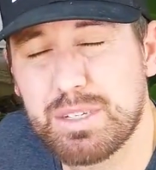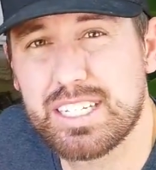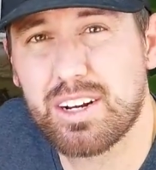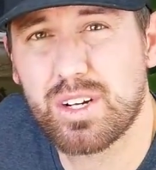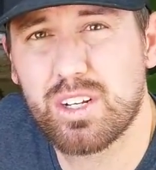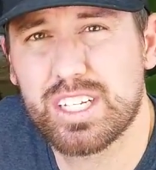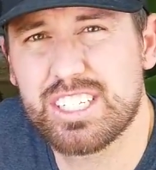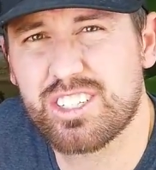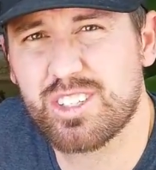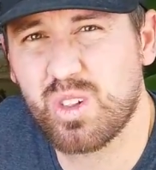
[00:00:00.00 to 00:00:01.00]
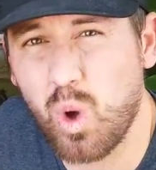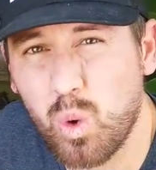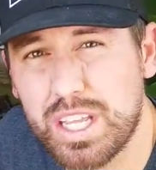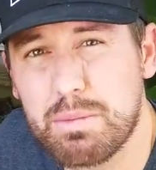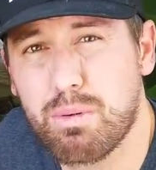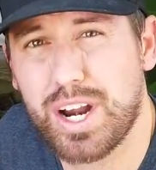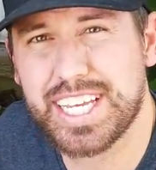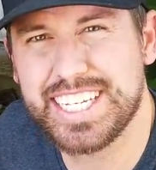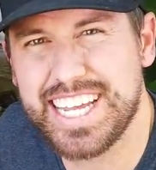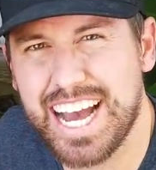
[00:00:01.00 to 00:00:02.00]
material is slowly
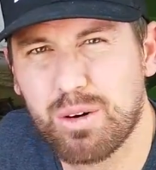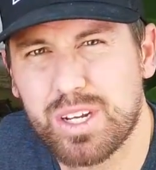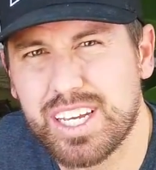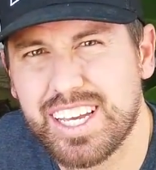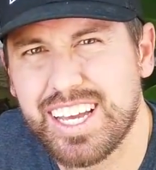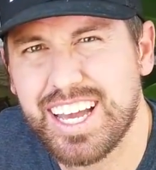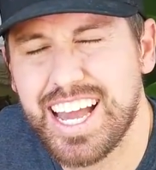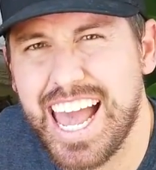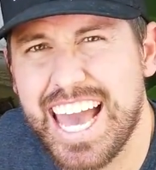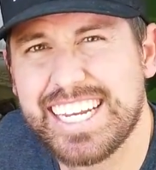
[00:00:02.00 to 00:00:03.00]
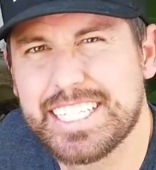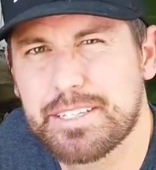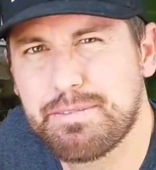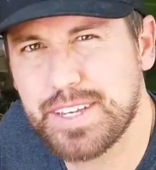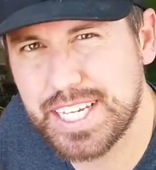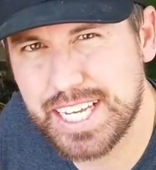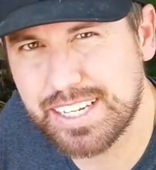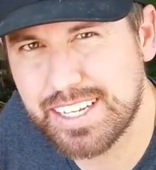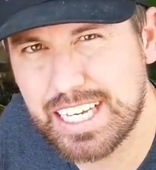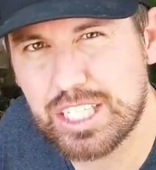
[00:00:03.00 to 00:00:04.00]
breaking down and it's
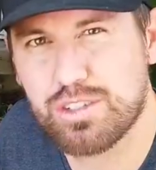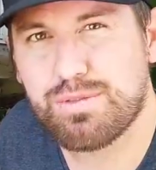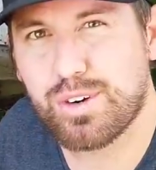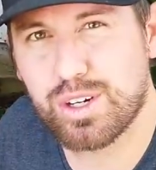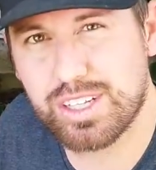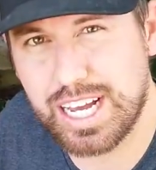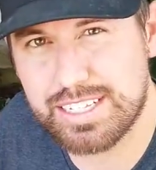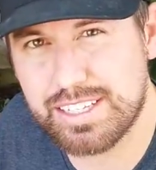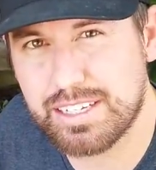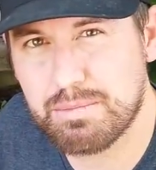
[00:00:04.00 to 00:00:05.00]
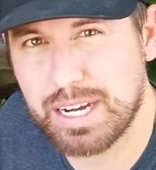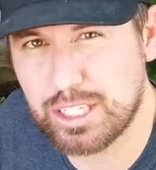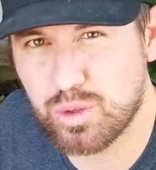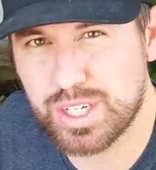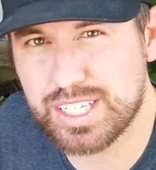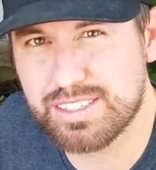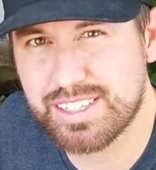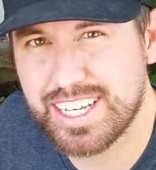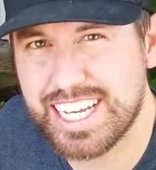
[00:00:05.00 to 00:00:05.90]
feeding, it's fertilizing my trees.